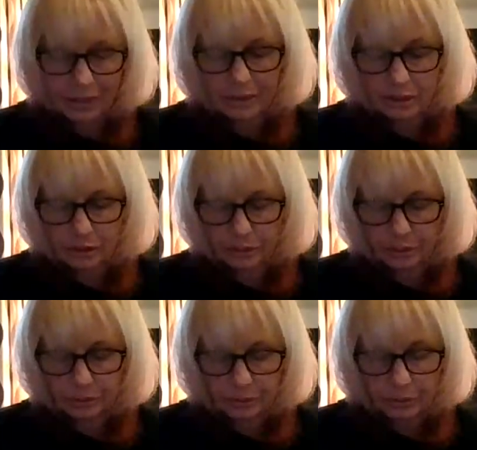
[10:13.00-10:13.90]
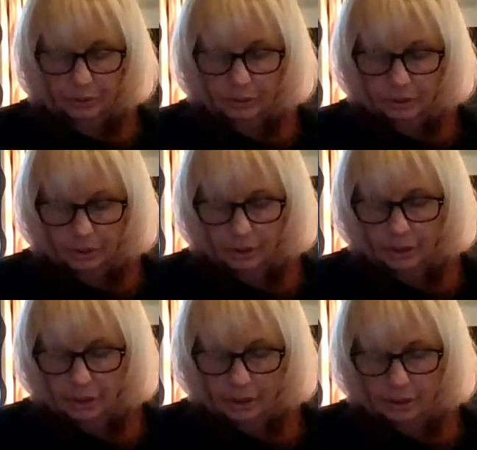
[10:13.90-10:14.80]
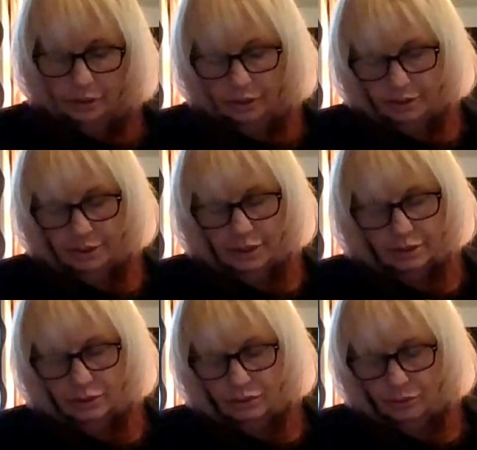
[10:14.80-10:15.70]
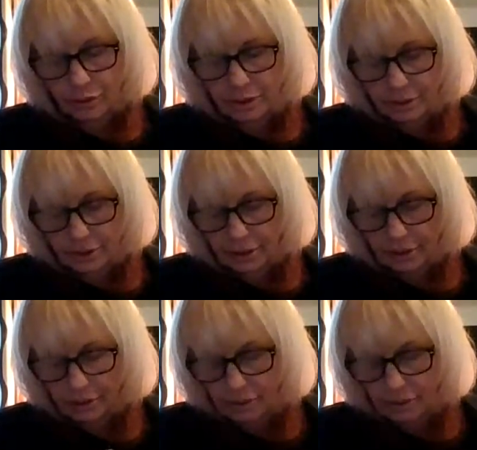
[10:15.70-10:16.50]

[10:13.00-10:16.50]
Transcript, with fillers: is the truth. Because the Ace of Swords is there.